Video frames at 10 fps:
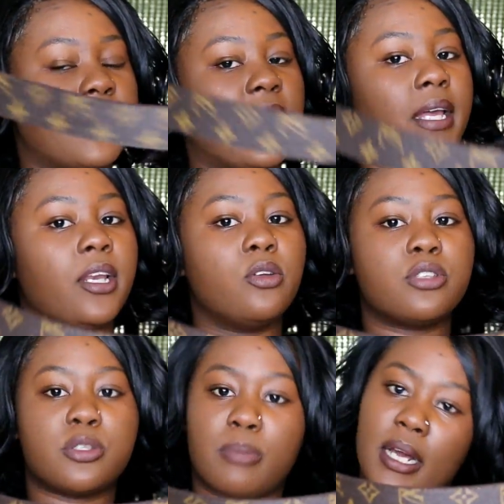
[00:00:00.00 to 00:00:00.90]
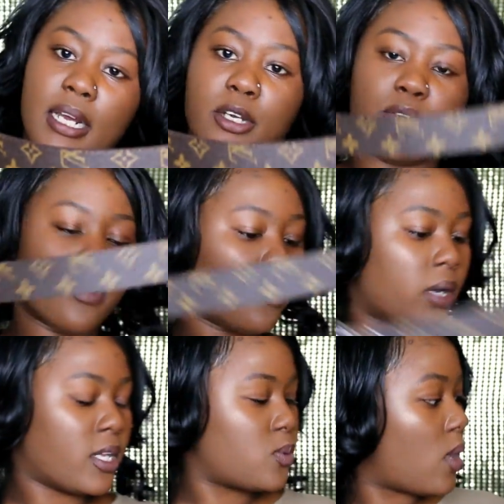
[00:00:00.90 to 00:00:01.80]
and it looks smack like the real one
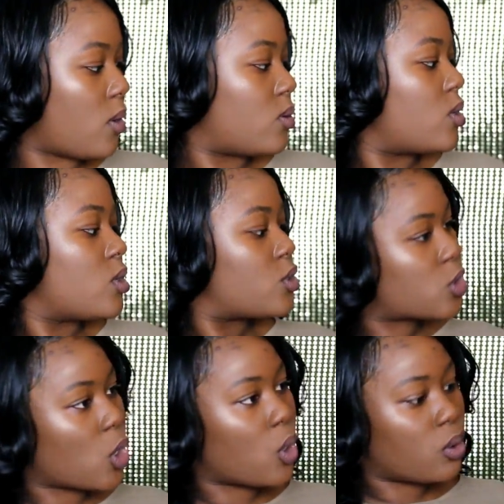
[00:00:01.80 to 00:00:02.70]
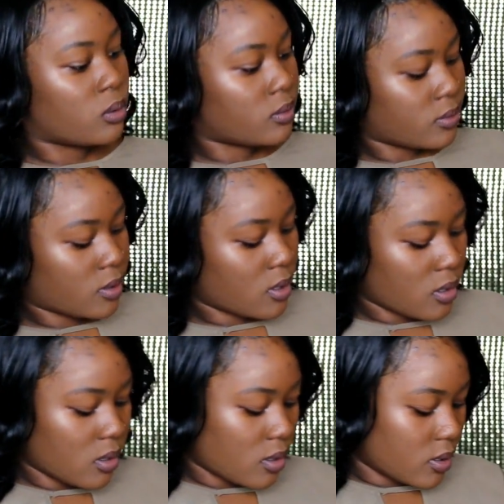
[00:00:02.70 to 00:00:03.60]
as well. So
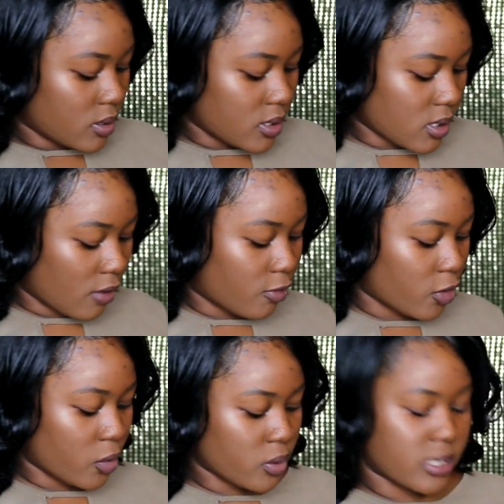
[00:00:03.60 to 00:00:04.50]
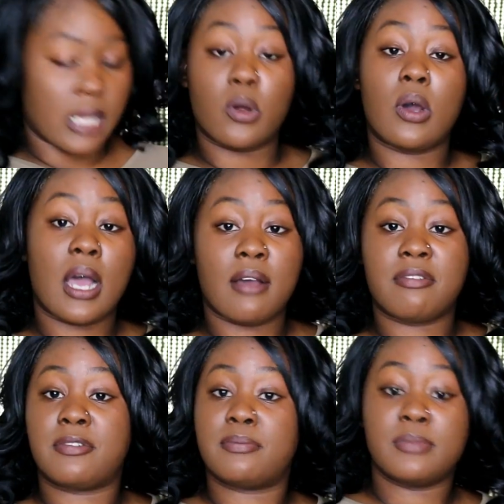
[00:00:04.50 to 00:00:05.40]
these are for those that don't have
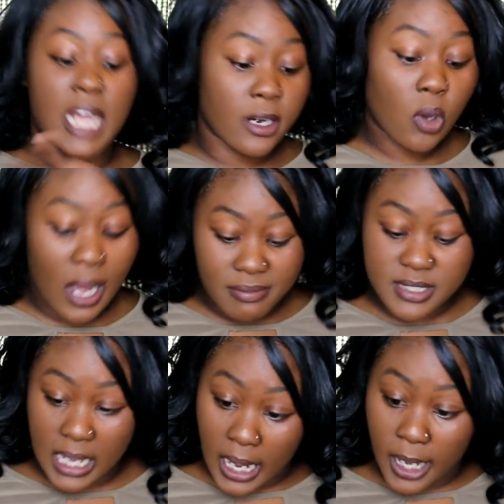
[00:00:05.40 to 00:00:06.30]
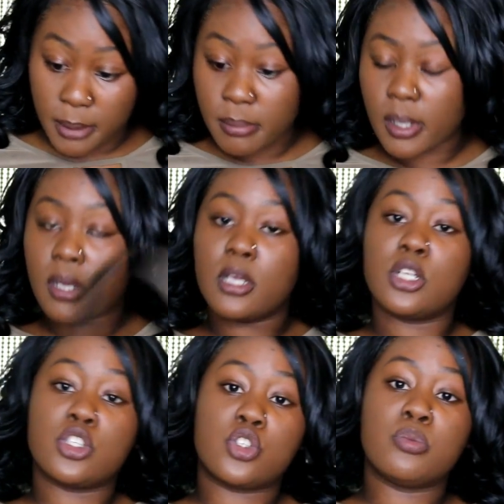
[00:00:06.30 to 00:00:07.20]
that don't have time
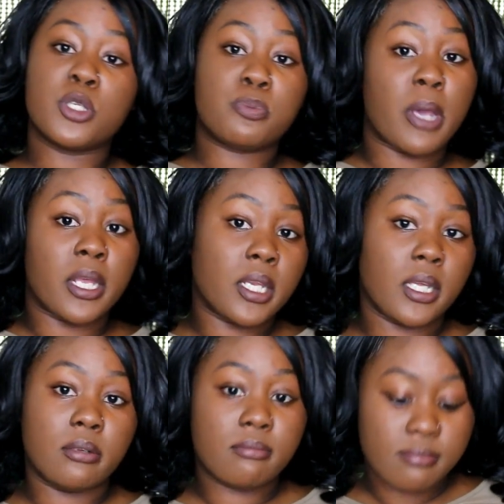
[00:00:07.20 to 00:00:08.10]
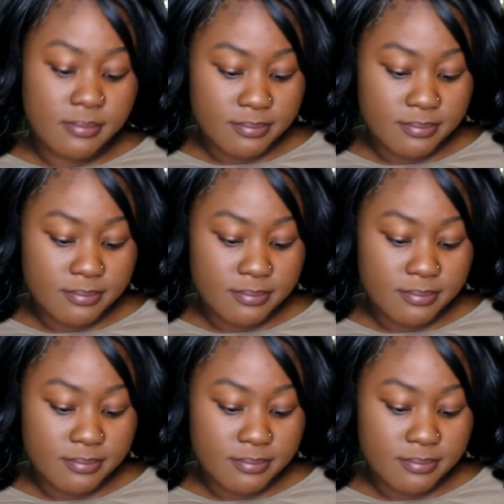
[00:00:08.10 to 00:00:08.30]
to be spending